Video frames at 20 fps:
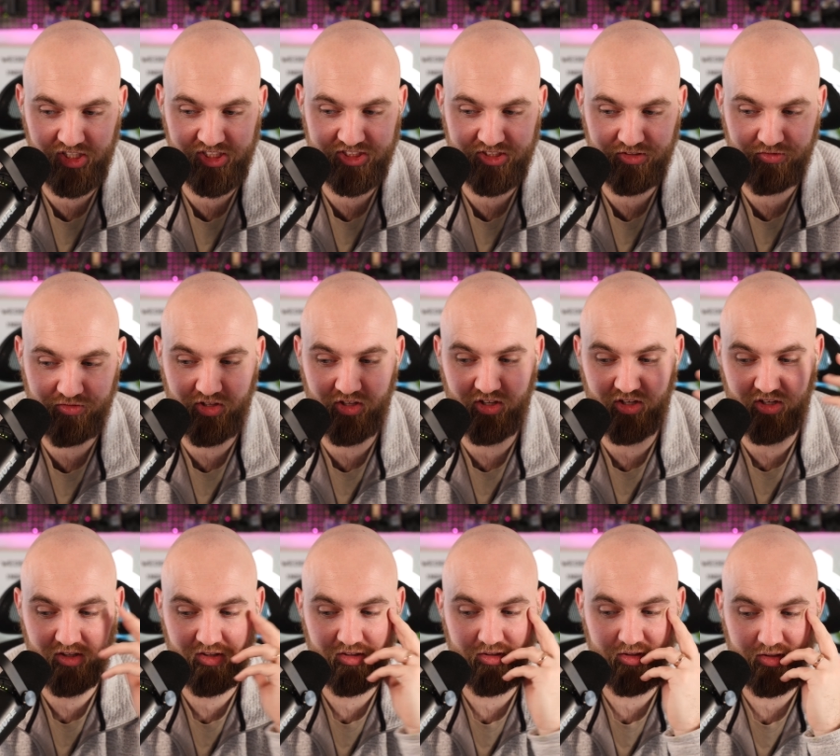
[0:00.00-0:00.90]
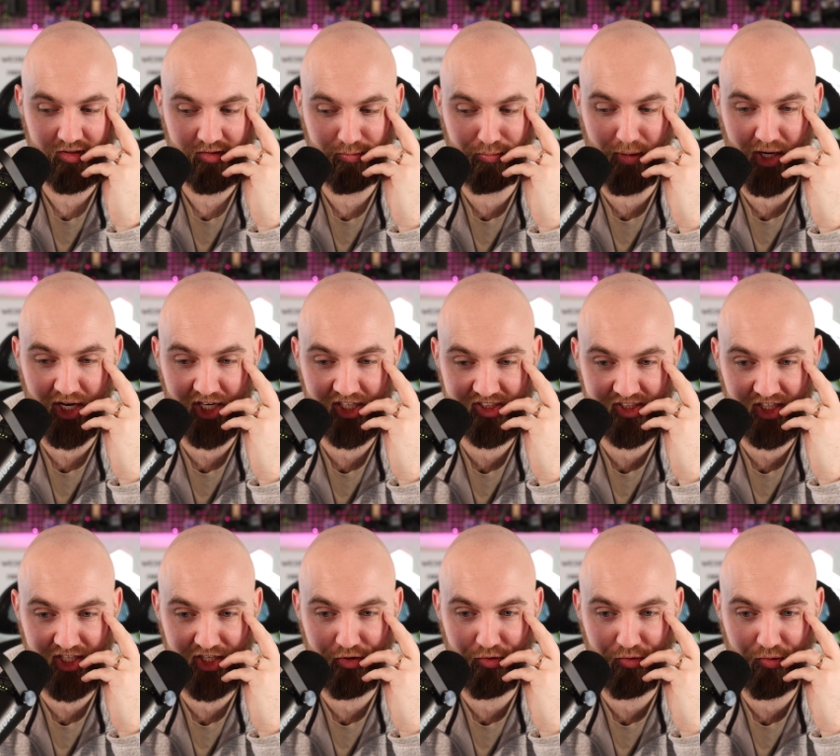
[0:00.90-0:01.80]
of the mics that
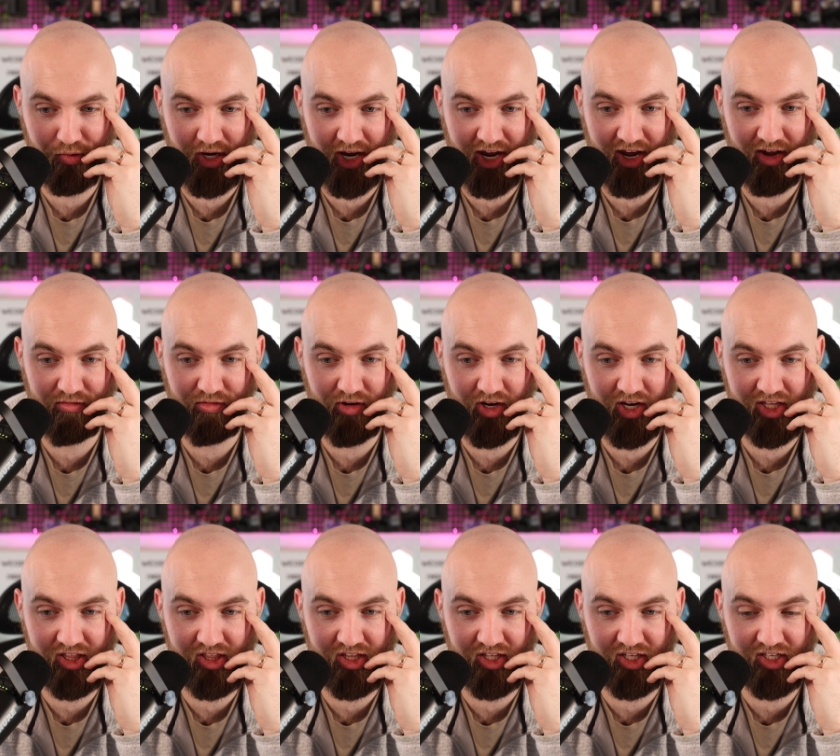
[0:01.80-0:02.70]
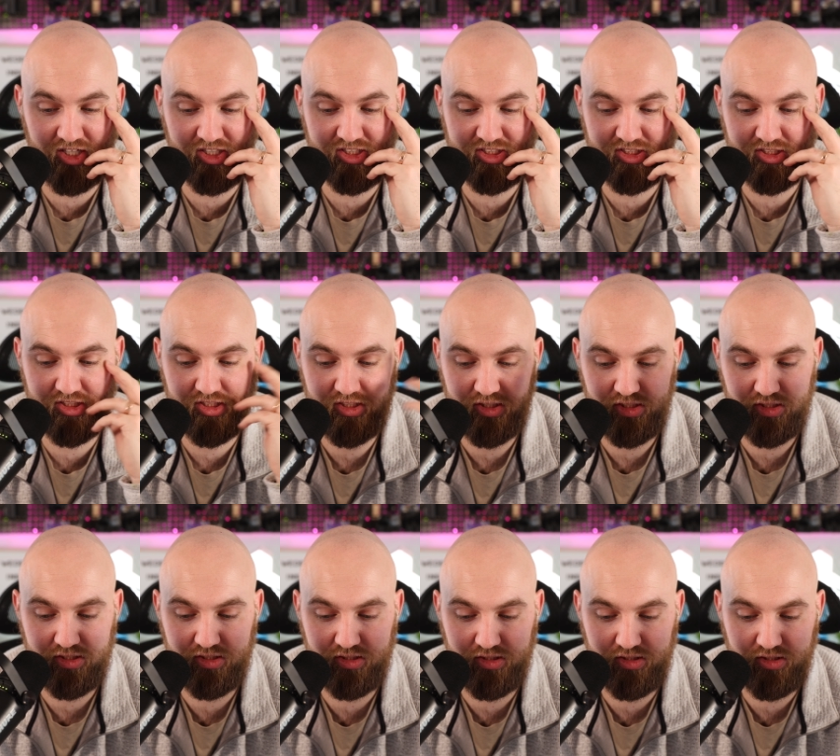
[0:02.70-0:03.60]
you have, I think it's
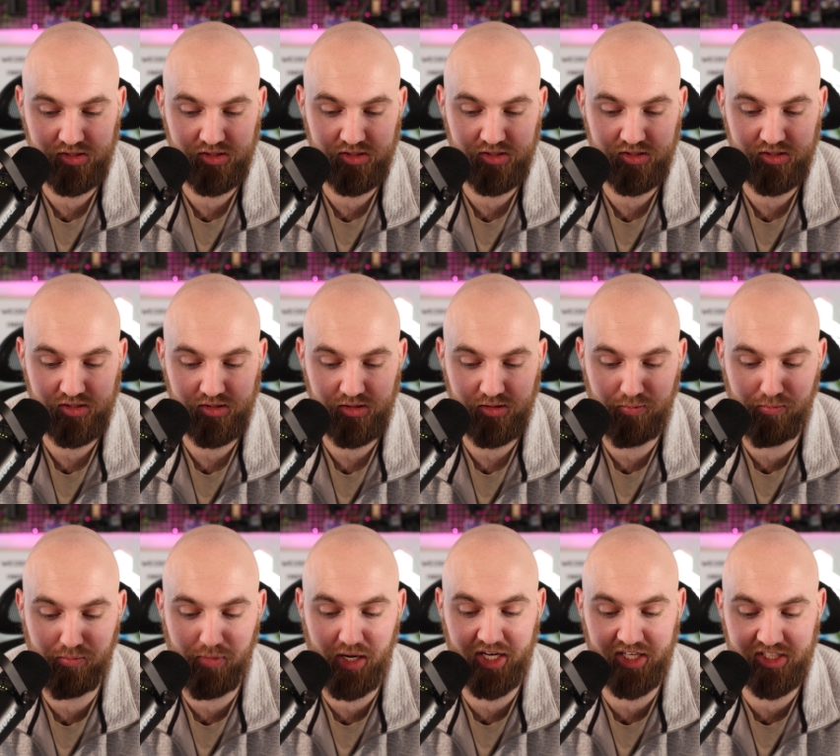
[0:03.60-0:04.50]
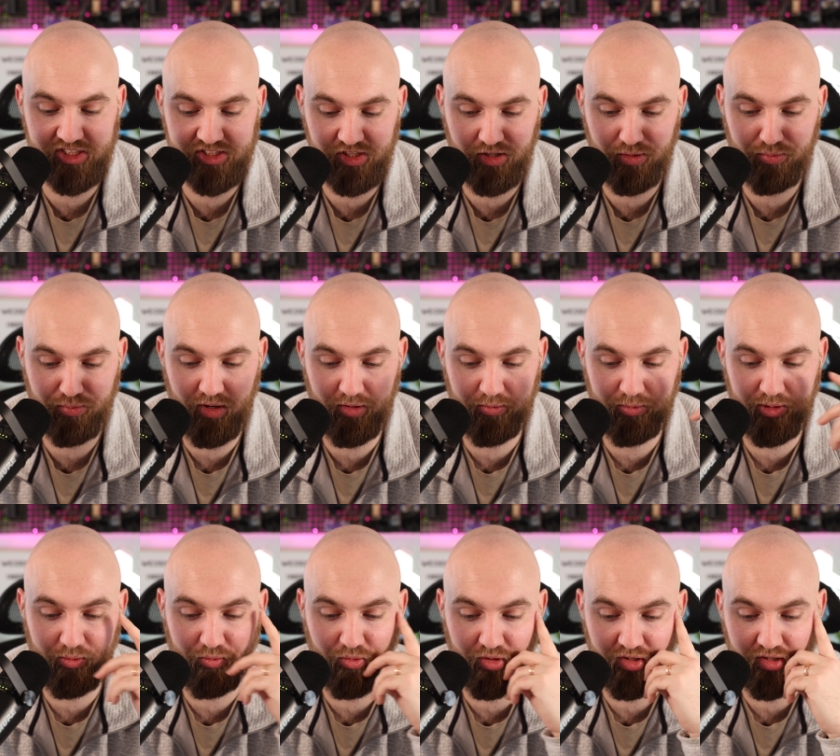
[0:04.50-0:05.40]
mics are probably
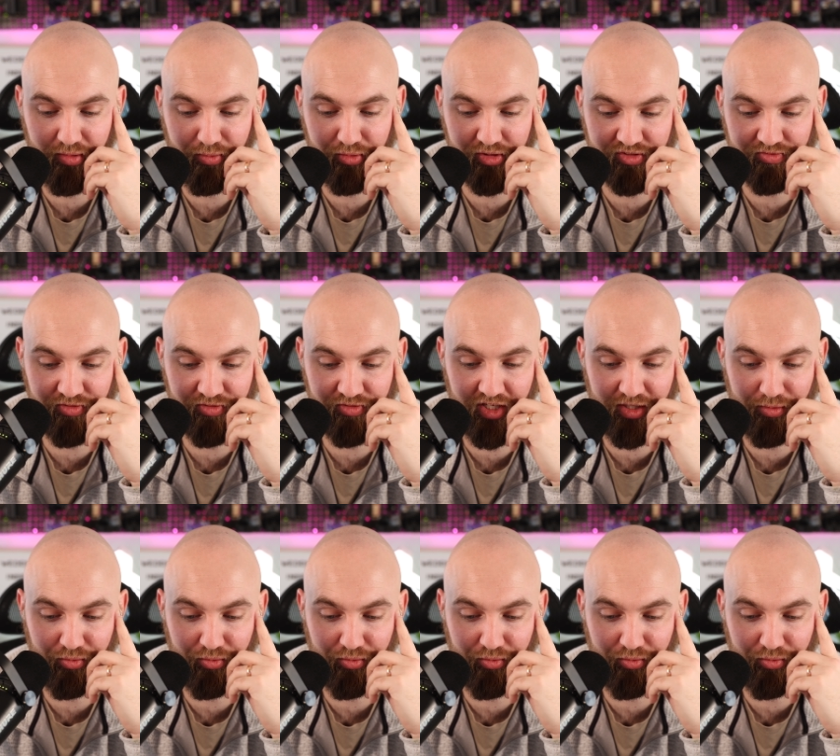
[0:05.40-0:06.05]
one of the most valuable